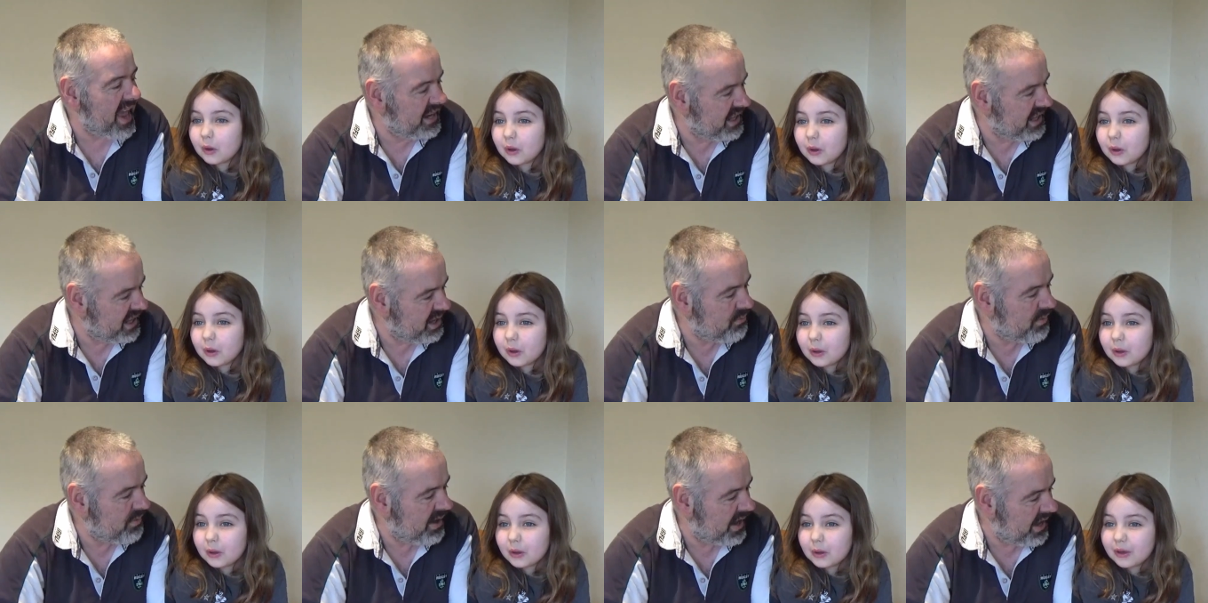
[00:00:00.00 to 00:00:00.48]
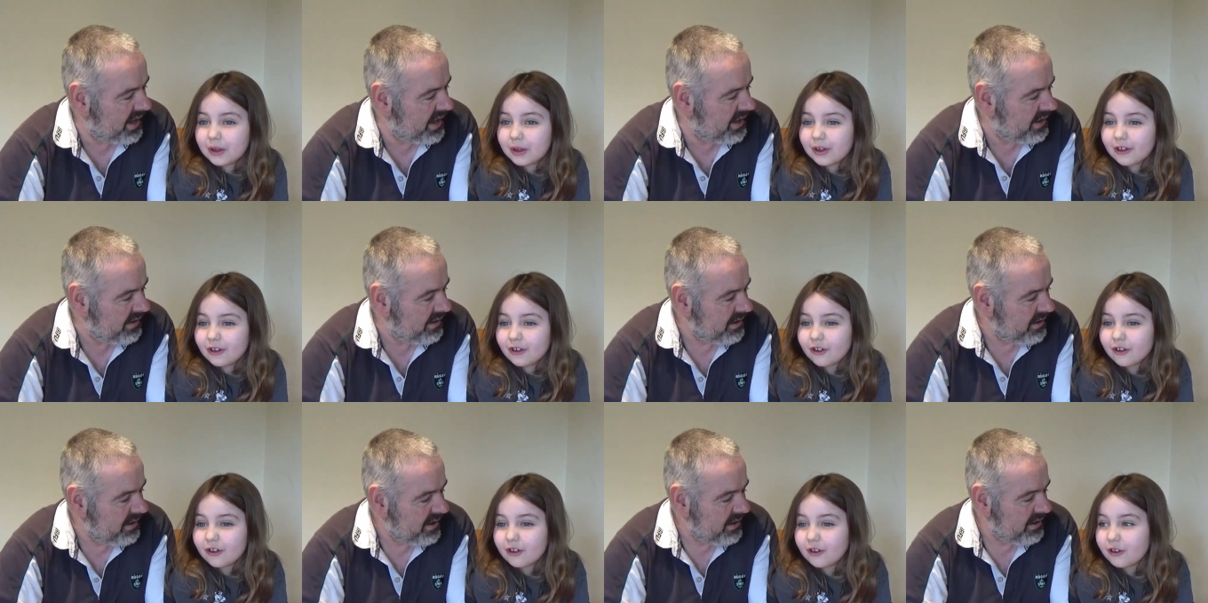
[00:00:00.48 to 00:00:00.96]

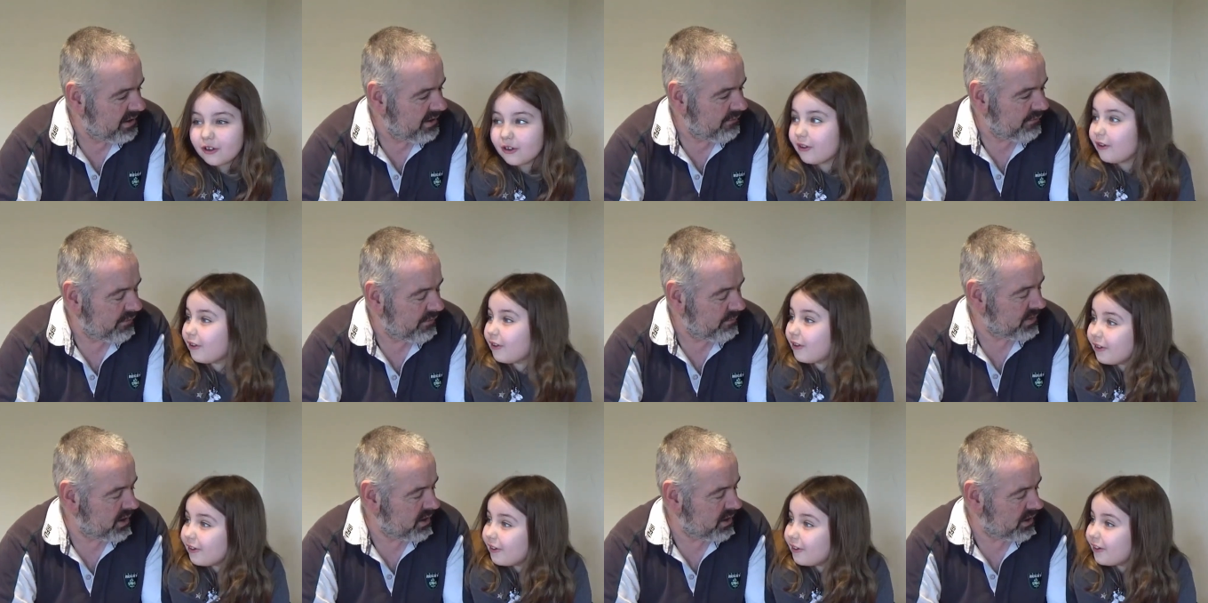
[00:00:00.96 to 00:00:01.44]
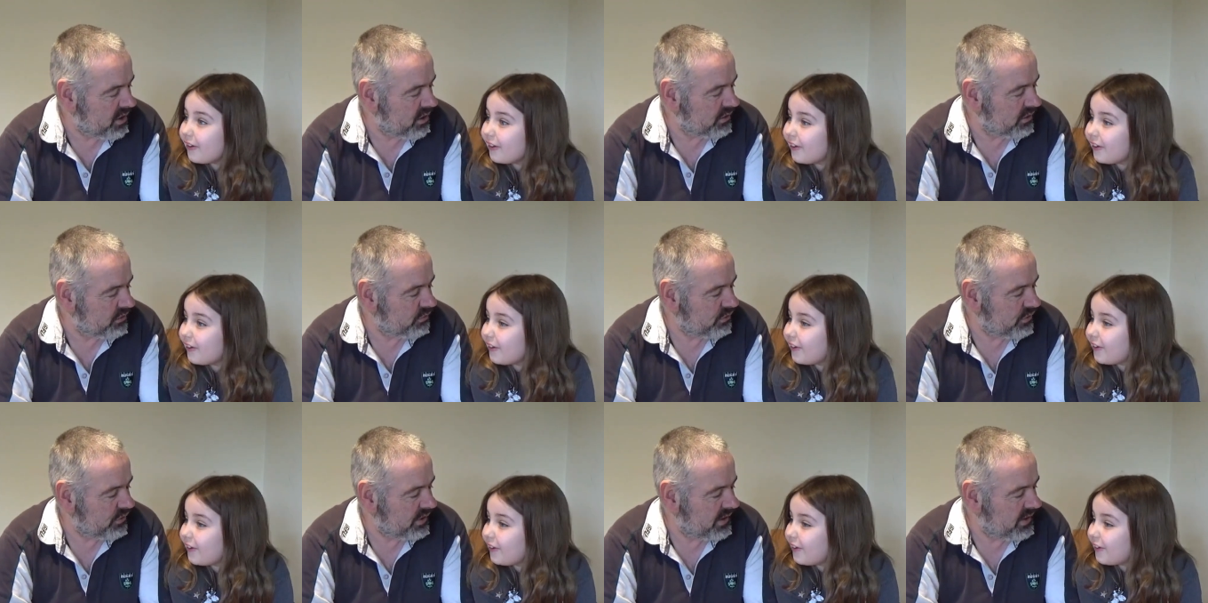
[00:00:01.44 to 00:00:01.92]
Speaker 1: anyway from their
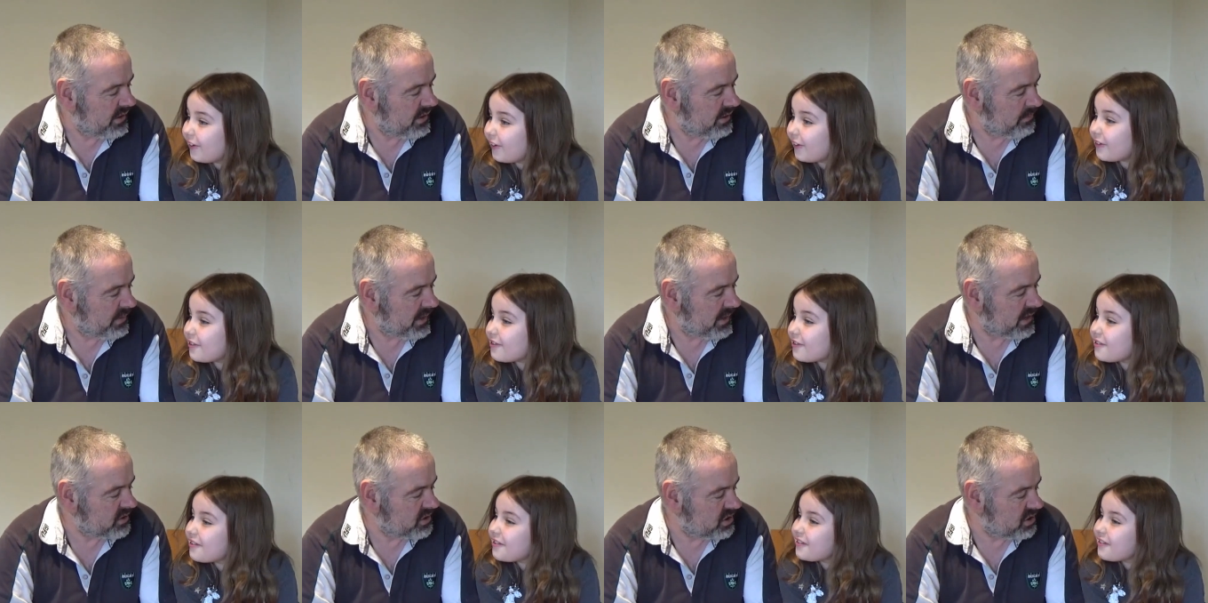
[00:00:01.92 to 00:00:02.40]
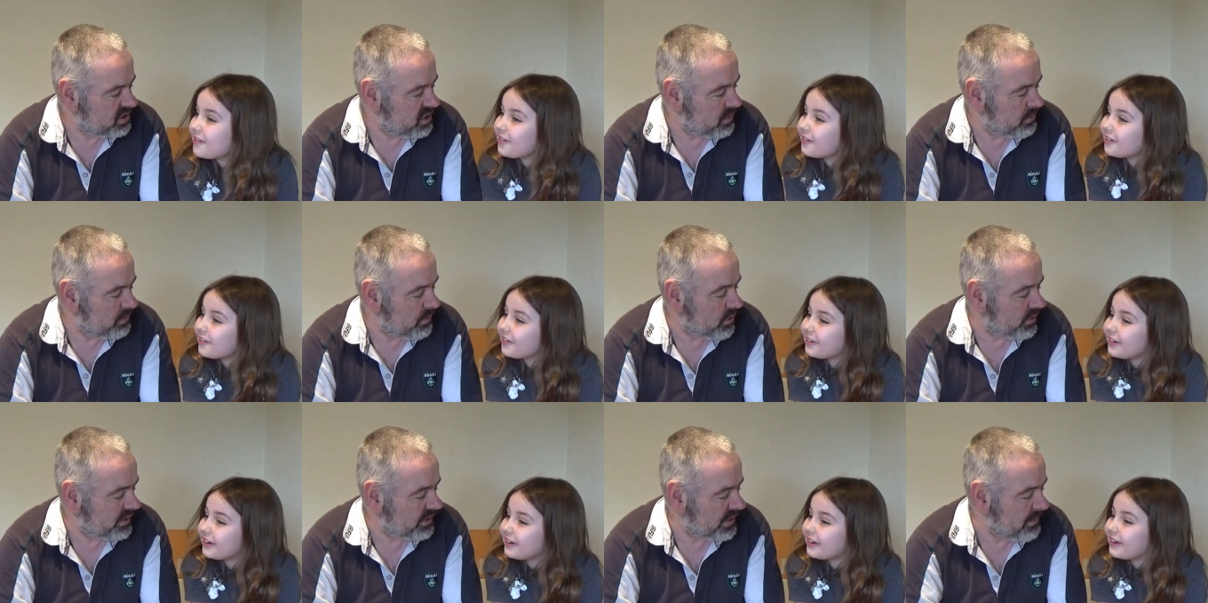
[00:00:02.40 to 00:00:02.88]
country because it's
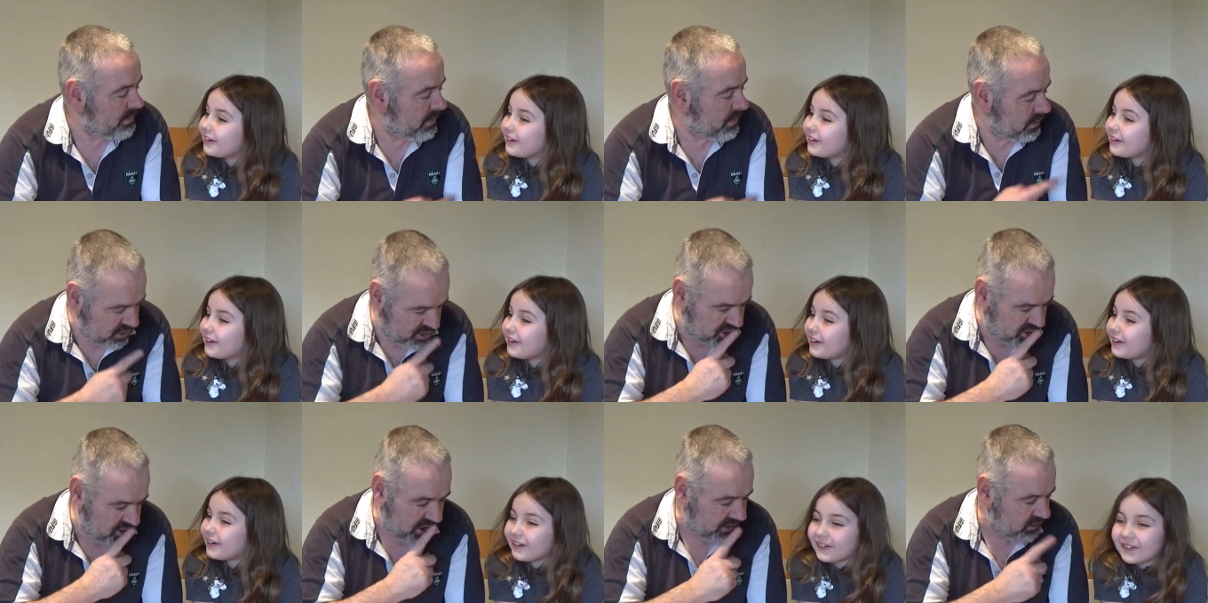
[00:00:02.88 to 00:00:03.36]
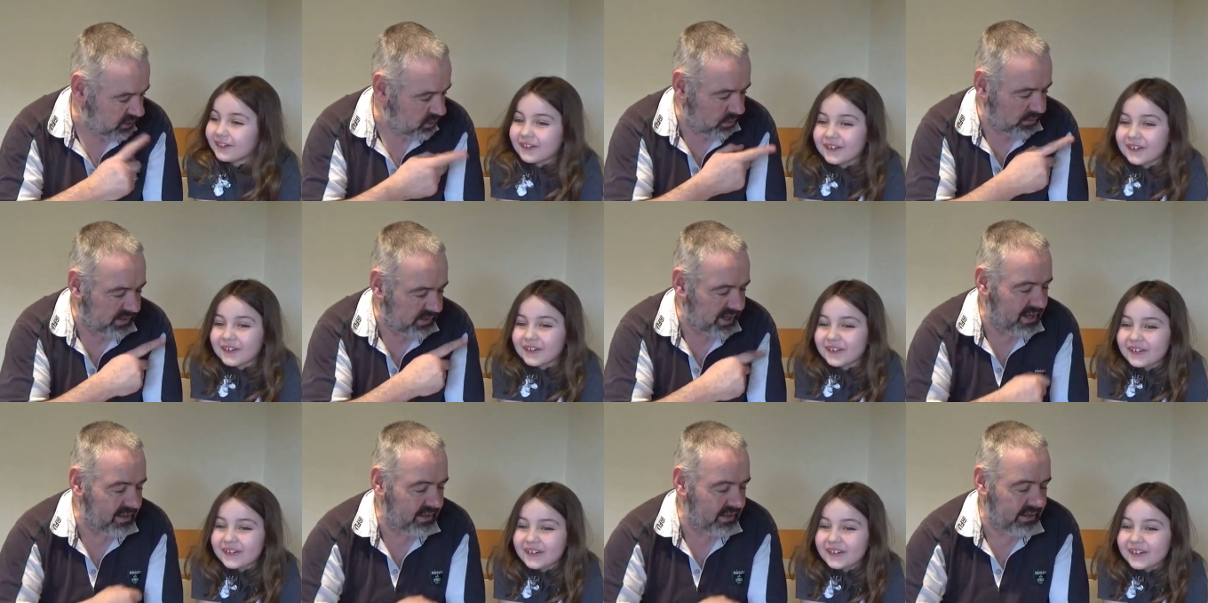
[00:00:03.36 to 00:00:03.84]
your birthday. But shh,
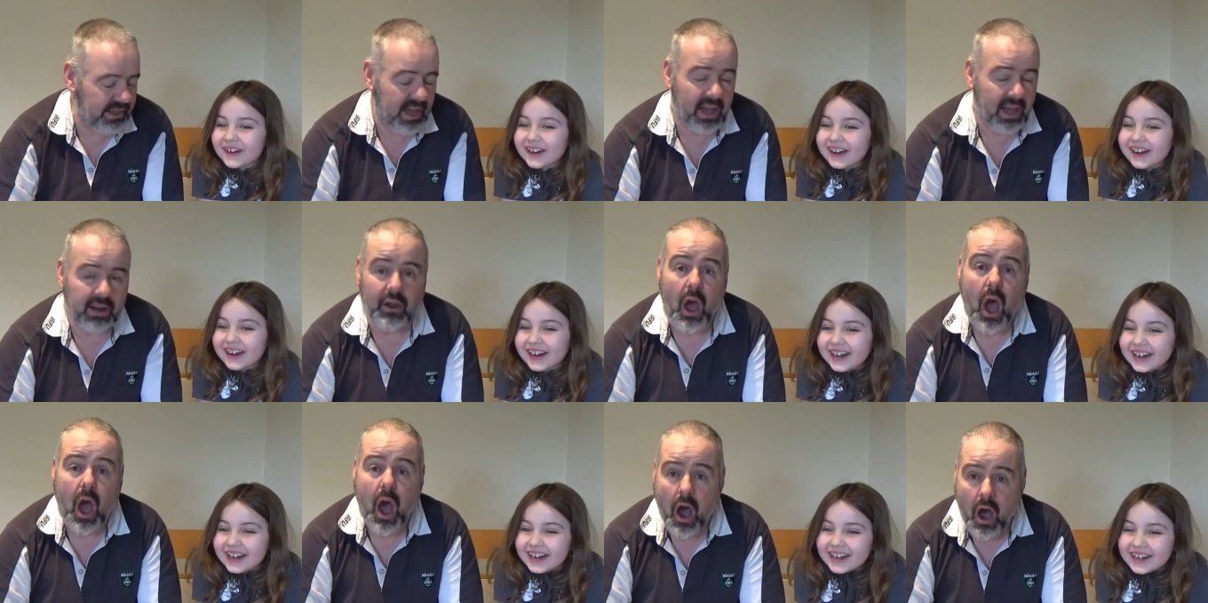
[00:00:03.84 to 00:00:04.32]
don't tell you that.